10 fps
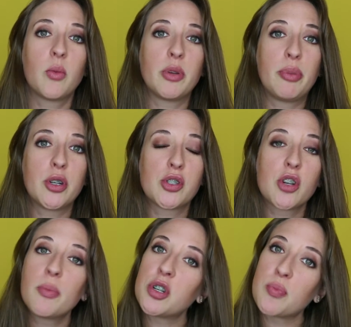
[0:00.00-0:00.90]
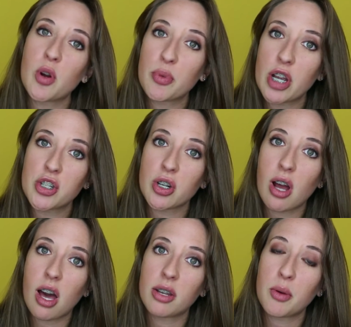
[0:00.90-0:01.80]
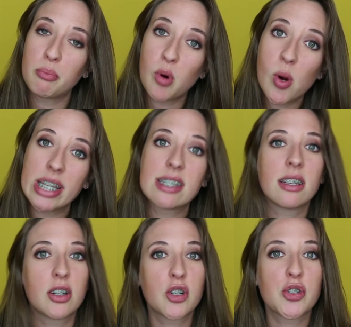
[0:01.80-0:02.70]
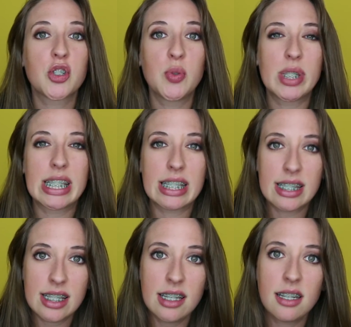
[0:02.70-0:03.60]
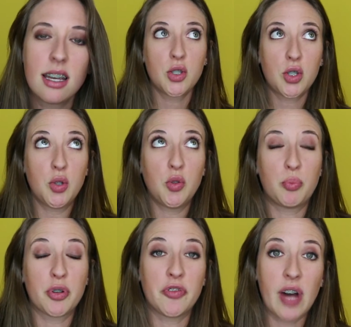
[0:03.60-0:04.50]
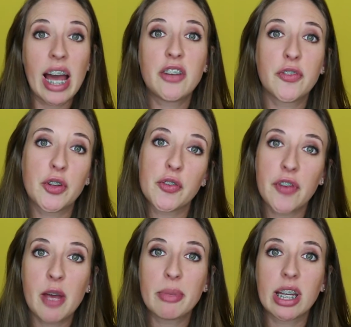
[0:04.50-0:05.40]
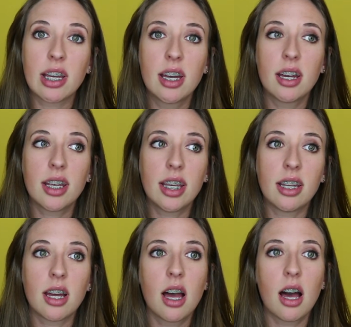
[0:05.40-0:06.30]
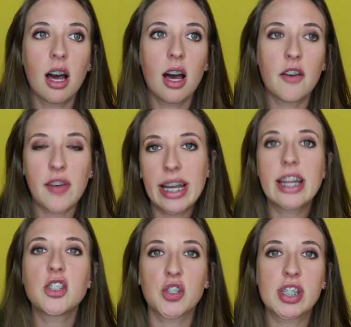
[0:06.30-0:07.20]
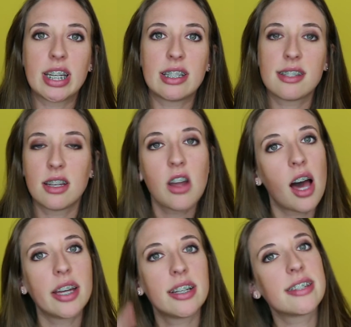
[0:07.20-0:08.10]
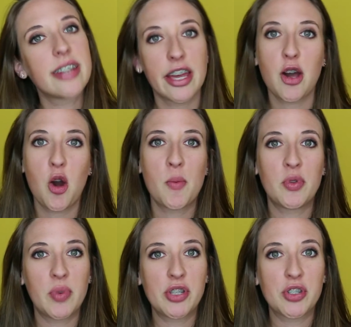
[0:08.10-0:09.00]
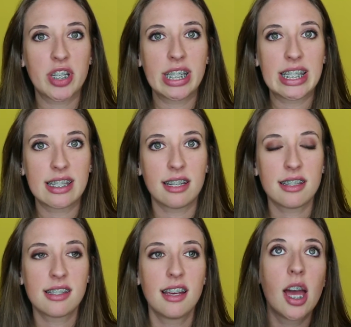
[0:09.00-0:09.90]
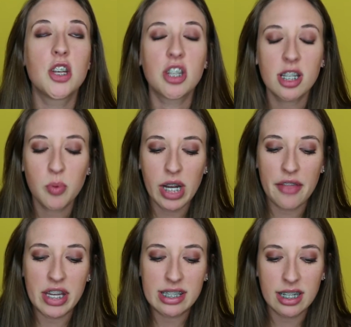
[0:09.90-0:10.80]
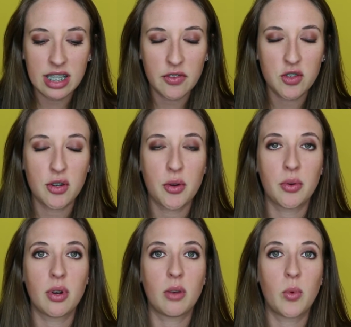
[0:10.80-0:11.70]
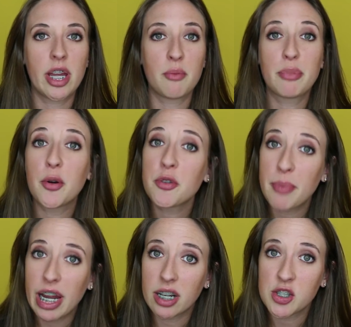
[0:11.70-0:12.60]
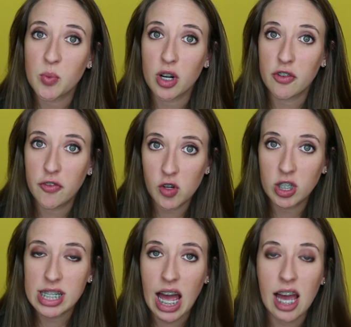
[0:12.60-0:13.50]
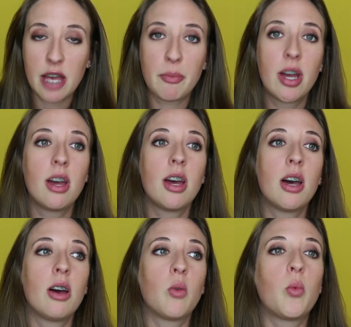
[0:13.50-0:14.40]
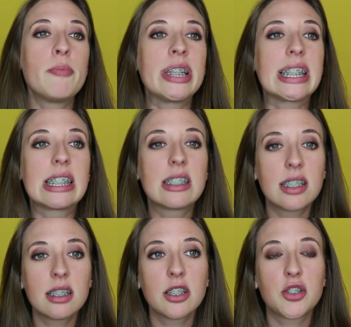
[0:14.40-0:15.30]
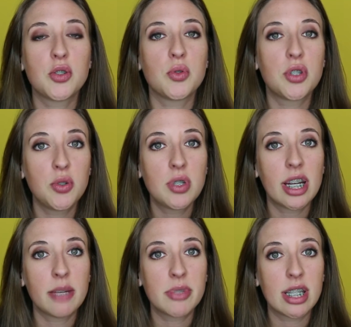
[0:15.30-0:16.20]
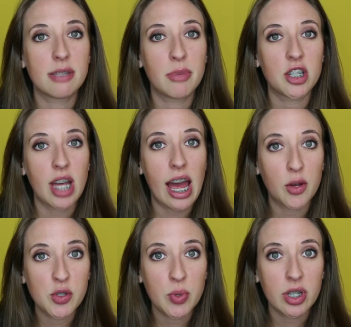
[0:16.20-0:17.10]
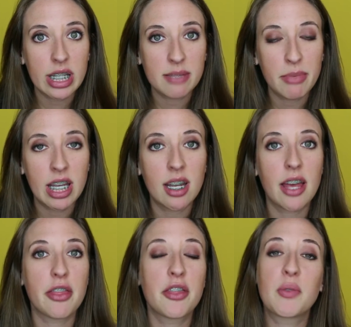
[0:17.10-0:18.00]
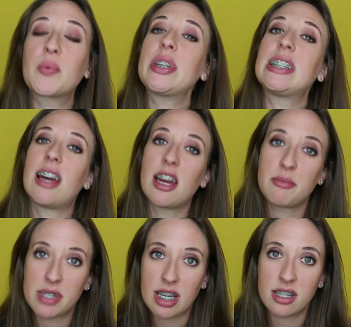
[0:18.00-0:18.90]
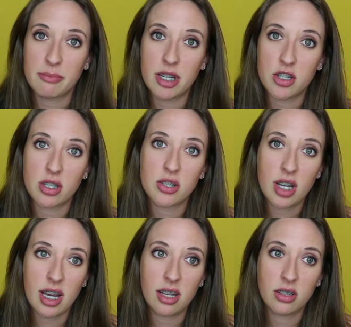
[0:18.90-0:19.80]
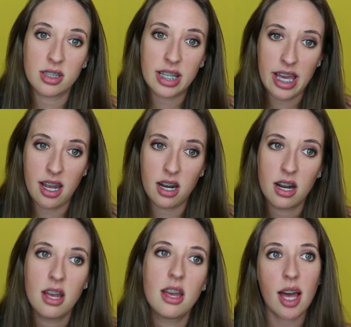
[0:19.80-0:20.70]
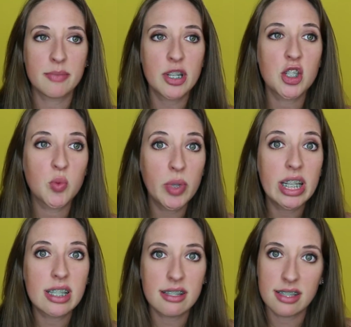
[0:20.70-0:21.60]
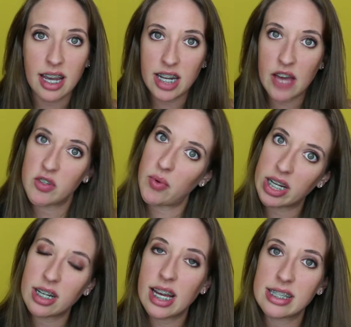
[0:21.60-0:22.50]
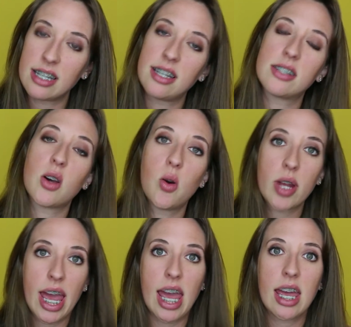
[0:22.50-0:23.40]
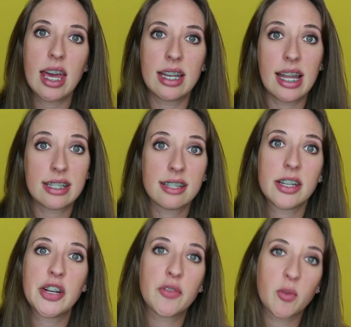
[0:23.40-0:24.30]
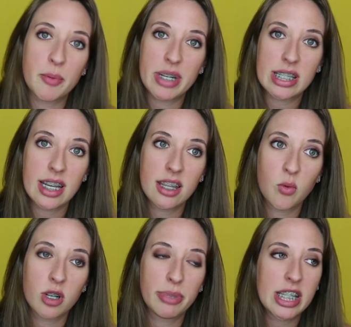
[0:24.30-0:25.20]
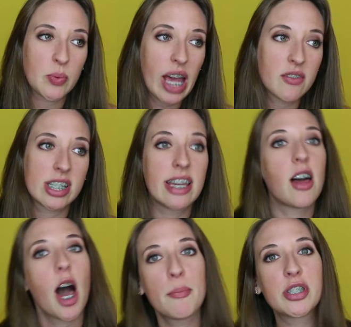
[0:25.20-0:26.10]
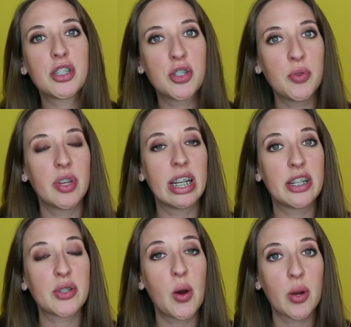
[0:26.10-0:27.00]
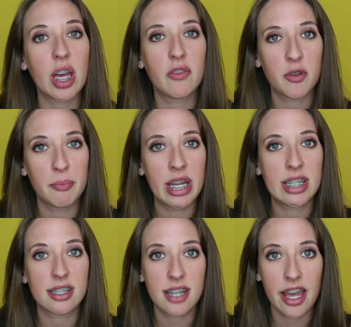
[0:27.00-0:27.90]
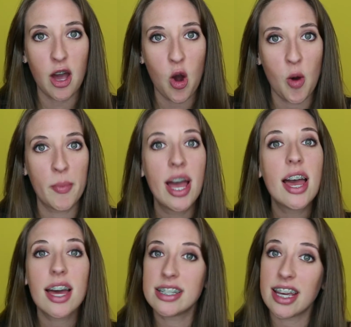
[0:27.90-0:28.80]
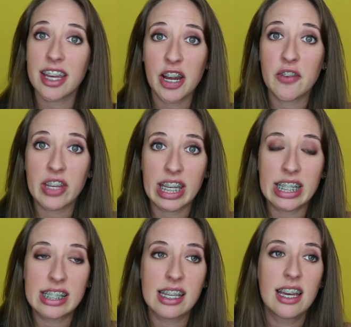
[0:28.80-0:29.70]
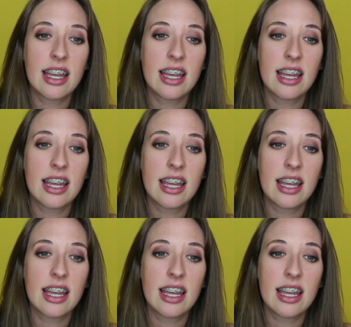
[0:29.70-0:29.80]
We put so much more pressure on boys than girls to succeed, to provide for your family in a financial sense, not in a stay-at-home and raise your kids sense. She does point out that studies have shown when both parents work full-time, women still do 2 times as much housework as men and 3 times as much child care. As much as we as a society have to recognize that it is okay and necessary for women to stay in the workplace, we have to say the opposite too, that it is okay for men to stay at home and take care of the kids.